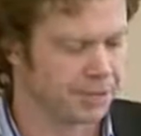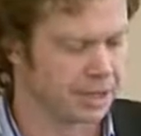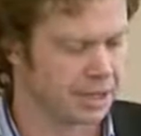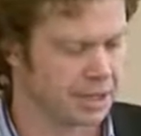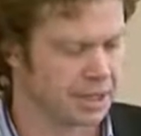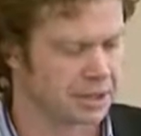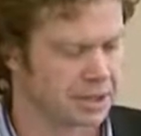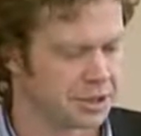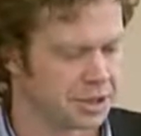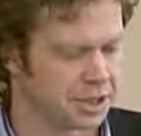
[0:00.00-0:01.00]
and like I
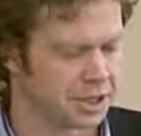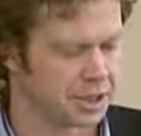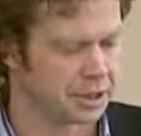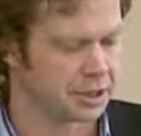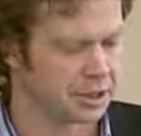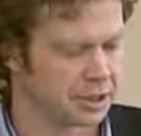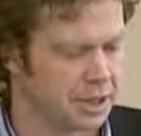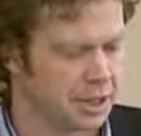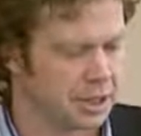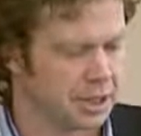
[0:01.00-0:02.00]
mentioned, the sharing,
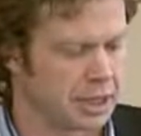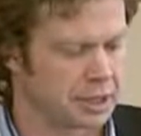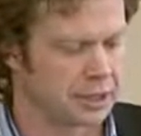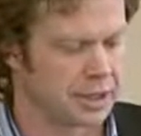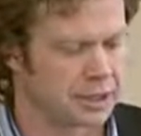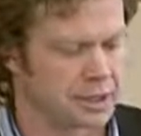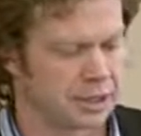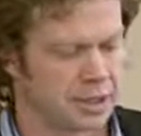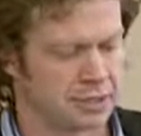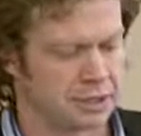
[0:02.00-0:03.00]
uh, trends in
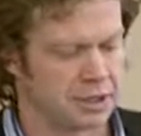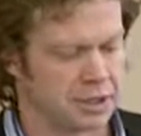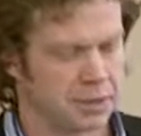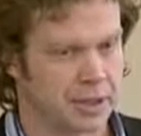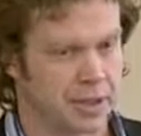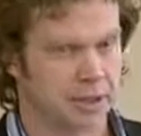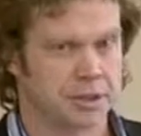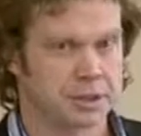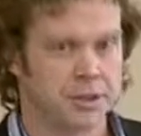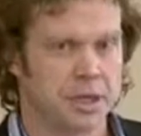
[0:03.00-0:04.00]
harvest and use
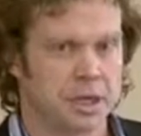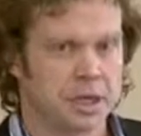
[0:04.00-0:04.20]
patterns.